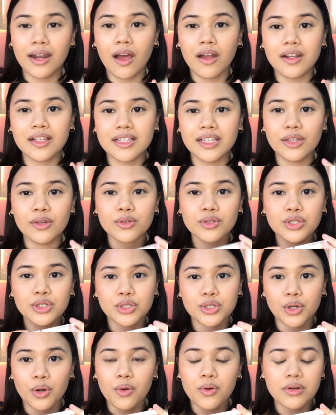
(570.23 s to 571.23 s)
And honestly, yung
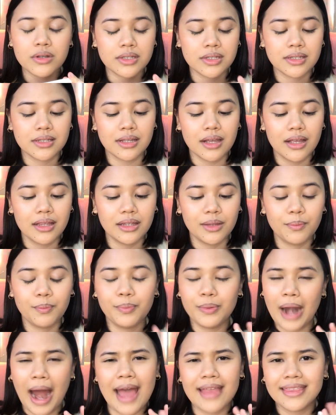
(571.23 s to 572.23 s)
Strokes, na
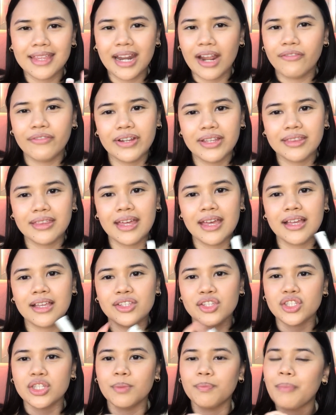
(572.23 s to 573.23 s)
branded
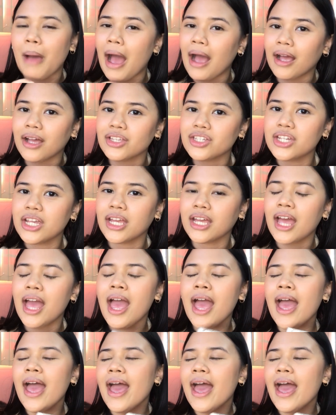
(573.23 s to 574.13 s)
everything, just the packaging,